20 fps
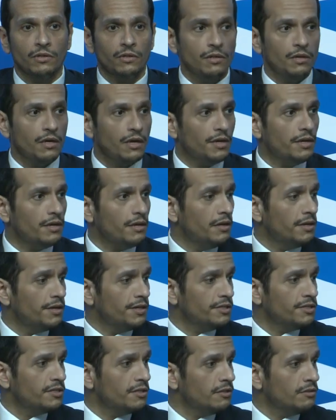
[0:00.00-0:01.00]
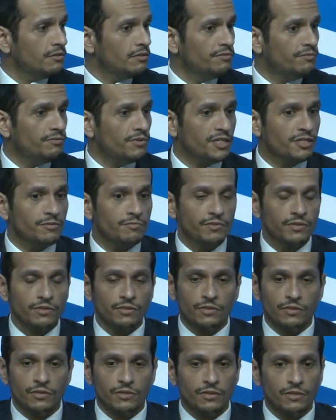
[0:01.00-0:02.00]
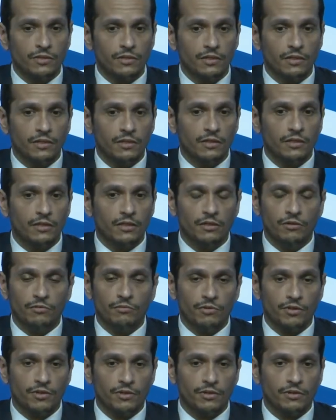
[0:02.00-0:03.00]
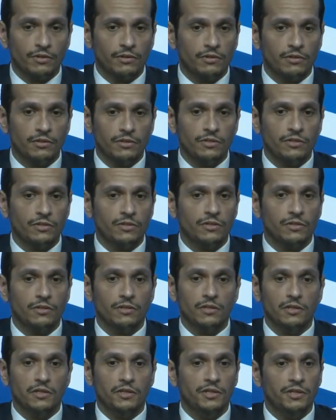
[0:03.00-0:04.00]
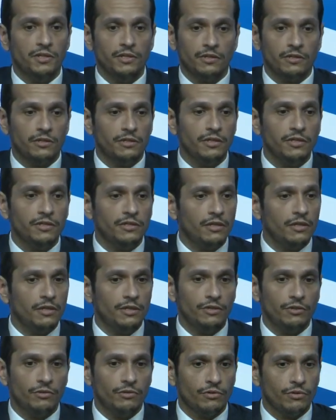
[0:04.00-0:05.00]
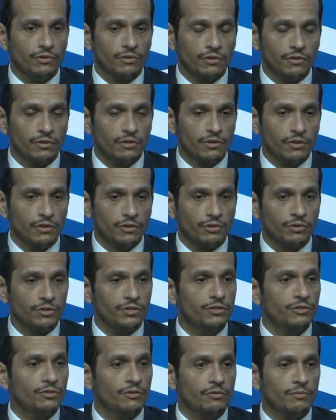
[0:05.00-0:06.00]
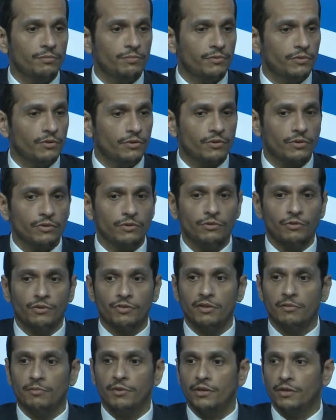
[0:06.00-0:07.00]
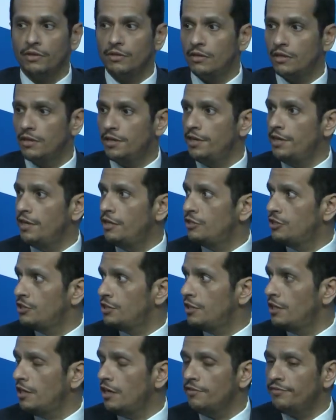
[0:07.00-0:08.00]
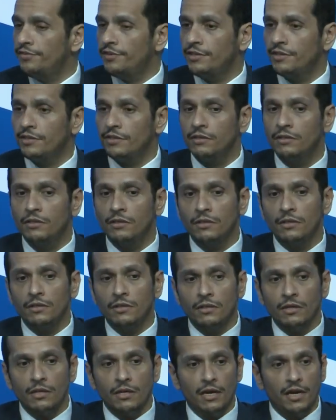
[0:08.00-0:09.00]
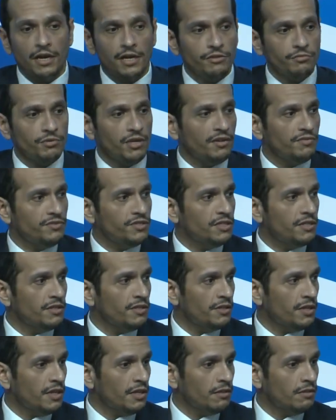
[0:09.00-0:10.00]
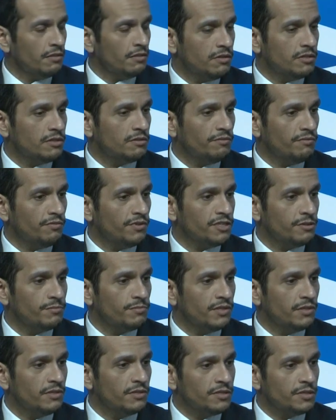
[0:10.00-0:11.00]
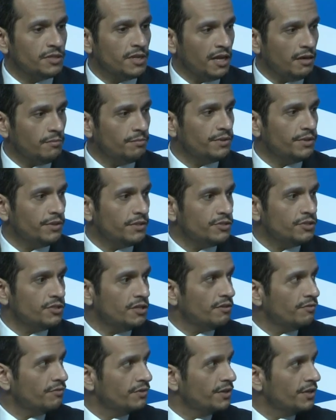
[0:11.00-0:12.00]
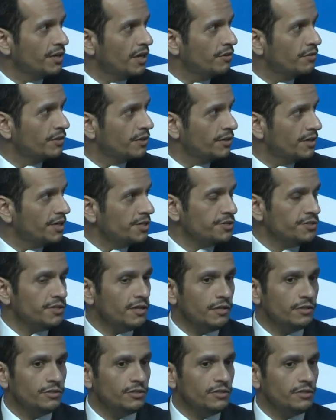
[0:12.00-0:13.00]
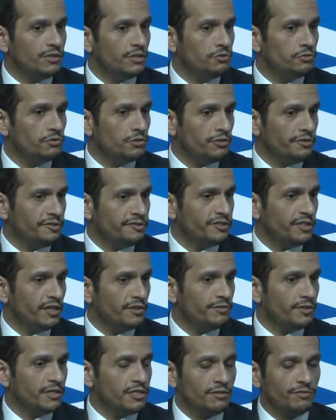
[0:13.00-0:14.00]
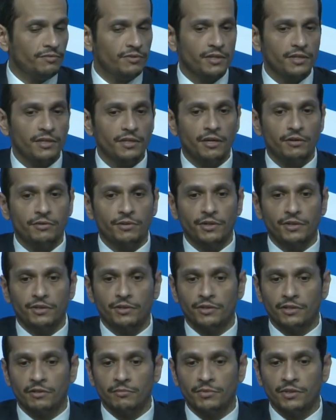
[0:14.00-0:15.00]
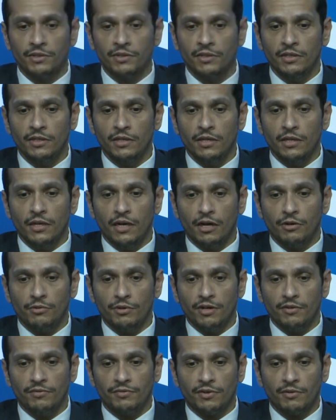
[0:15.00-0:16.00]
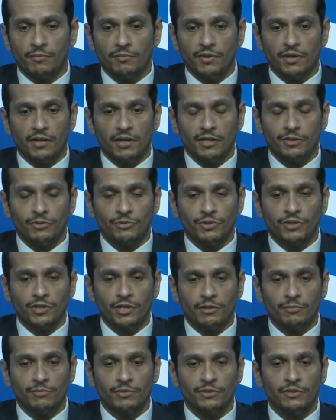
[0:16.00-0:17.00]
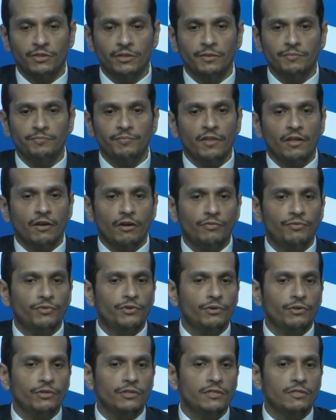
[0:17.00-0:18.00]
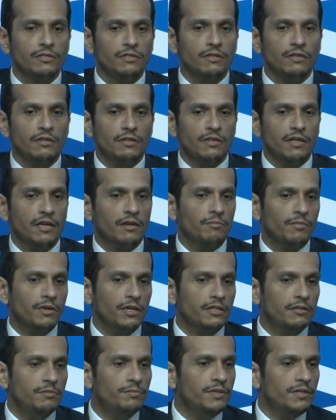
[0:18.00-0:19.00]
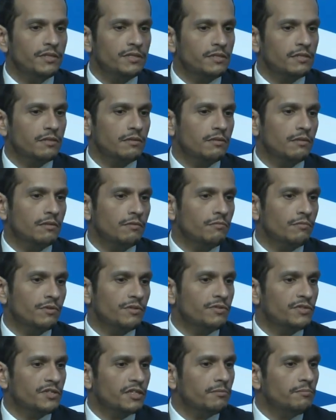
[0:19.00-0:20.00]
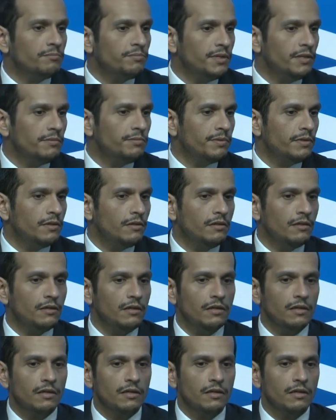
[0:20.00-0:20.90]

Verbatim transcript: uh, an excellent investments, uh, whether it's uh, here in Italy or across Europe or in North America, Asia, Africa. And we have seen that investment is helping and serving our national agenda to diversify our economy away from the hydrocarbon. Of course, there might be, uh, with some people, uh,